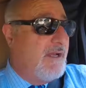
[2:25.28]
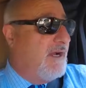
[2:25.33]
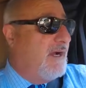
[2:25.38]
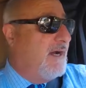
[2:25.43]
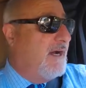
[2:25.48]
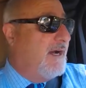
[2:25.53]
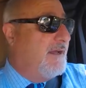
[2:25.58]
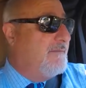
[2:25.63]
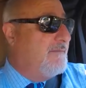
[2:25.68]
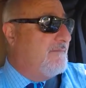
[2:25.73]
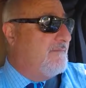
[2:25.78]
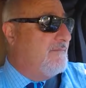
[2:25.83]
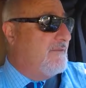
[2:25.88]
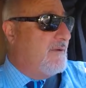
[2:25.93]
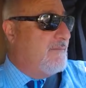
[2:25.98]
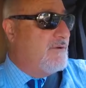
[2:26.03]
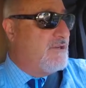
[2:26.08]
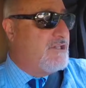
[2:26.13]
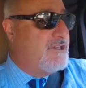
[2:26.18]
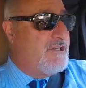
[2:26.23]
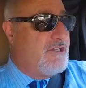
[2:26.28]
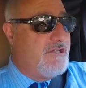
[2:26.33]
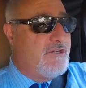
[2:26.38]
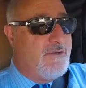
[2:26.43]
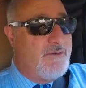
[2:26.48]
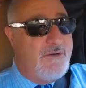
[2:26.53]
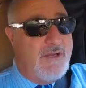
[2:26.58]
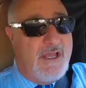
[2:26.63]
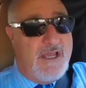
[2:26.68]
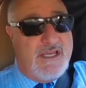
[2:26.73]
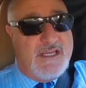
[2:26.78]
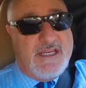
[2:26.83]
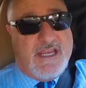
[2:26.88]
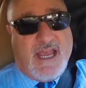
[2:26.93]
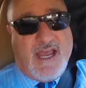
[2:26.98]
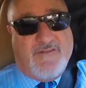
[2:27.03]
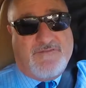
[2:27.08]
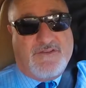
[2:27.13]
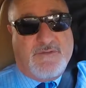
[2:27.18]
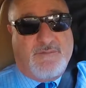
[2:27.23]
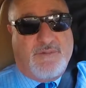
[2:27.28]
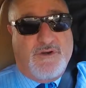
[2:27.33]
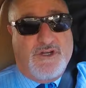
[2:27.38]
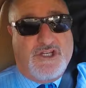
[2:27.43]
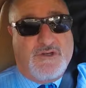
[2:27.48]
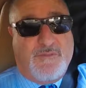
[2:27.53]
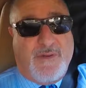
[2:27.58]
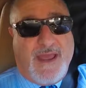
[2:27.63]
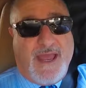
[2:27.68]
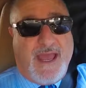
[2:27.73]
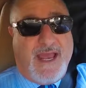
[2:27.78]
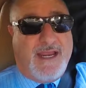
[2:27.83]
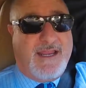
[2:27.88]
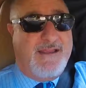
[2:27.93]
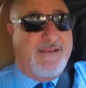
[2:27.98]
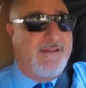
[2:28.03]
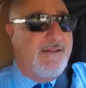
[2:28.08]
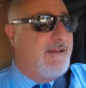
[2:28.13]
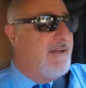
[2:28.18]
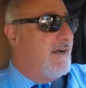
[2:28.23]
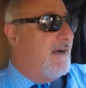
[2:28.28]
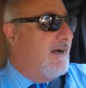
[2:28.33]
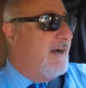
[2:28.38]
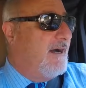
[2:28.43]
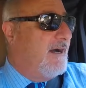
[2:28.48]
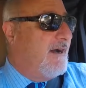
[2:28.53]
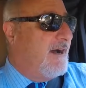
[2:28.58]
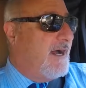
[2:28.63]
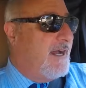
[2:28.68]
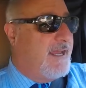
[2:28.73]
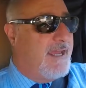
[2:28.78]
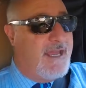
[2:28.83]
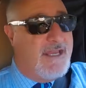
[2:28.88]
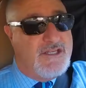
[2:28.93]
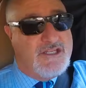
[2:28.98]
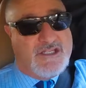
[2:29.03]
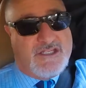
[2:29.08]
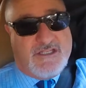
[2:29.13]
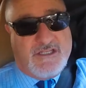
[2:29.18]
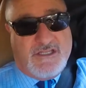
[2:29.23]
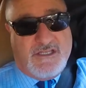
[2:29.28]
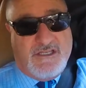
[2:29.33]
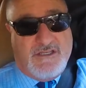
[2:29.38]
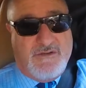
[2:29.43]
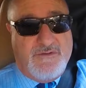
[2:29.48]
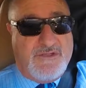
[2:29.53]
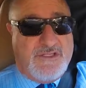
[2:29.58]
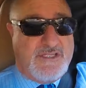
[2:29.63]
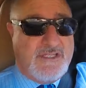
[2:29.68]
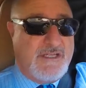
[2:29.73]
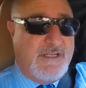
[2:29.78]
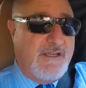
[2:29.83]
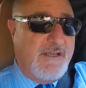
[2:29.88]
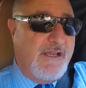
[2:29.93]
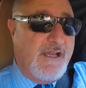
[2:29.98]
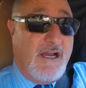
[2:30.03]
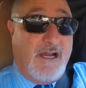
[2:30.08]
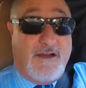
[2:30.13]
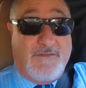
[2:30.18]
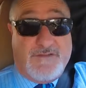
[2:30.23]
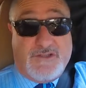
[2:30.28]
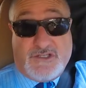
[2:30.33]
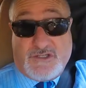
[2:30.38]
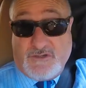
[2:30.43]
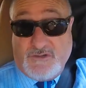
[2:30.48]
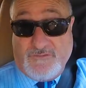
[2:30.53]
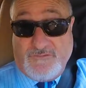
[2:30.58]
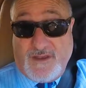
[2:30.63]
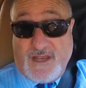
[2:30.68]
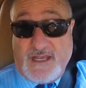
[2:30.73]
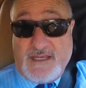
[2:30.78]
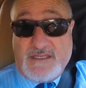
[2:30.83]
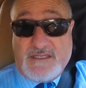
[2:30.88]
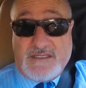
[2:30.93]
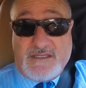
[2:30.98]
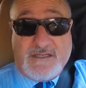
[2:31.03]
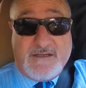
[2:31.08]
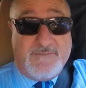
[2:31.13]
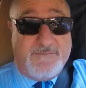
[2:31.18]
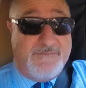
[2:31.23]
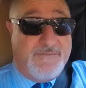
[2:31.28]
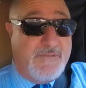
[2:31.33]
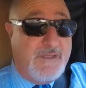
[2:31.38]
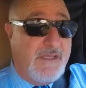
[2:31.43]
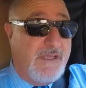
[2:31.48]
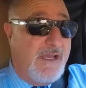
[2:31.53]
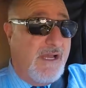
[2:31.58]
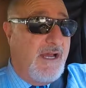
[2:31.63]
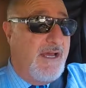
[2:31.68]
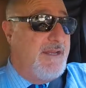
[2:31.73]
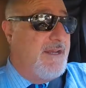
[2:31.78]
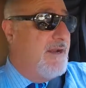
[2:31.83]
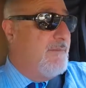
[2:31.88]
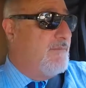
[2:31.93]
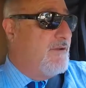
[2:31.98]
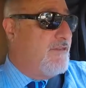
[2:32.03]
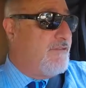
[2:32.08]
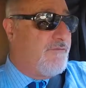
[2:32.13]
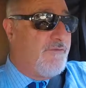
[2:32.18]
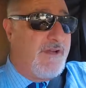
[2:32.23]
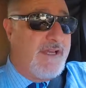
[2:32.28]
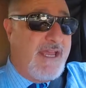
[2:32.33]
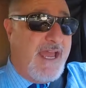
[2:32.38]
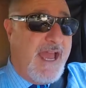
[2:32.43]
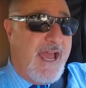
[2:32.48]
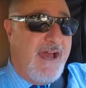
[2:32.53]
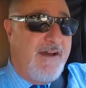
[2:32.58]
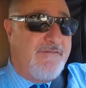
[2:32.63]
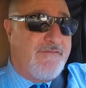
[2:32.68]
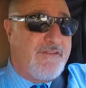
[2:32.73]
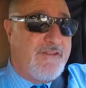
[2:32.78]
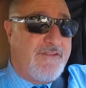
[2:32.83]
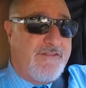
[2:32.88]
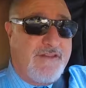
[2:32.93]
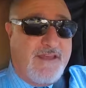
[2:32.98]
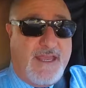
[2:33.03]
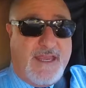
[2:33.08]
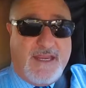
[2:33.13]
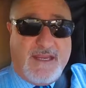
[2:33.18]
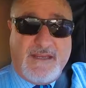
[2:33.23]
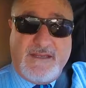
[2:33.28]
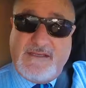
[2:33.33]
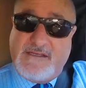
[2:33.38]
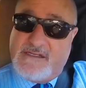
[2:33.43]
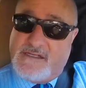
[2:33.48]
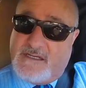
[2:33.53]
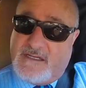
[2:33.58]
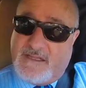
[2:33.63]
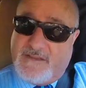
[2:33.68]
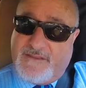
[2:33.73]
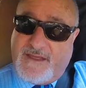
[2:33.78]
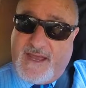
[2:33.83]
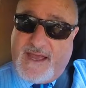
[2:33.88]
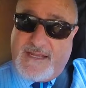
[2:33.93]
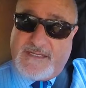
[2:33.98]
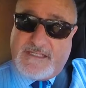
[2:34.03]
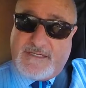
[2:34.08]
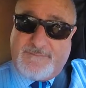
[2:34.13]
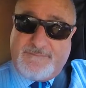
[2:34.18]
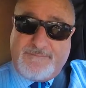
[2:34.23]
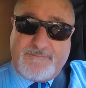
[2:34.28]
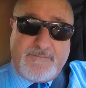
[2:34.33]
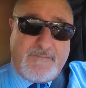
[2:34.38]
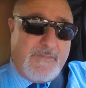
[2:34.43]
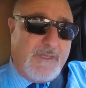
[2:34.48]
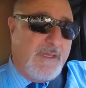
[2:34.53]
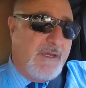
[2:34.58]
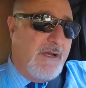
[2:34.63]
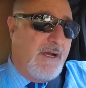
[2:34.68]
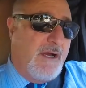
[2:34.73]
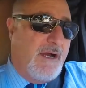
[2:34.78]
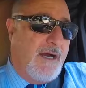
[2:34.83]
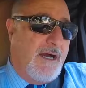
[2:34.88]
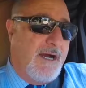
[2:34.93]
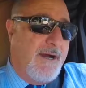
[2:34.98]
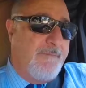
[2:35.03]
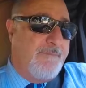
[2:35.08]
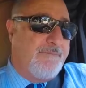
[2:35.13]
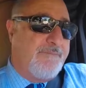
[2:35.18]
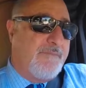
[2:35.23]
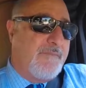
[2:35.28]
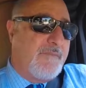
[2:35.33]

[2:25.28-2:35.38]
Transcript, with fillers: Uh, number two, you have to push back uh, against the use of surveys. Uh, number three, you have to think that uh,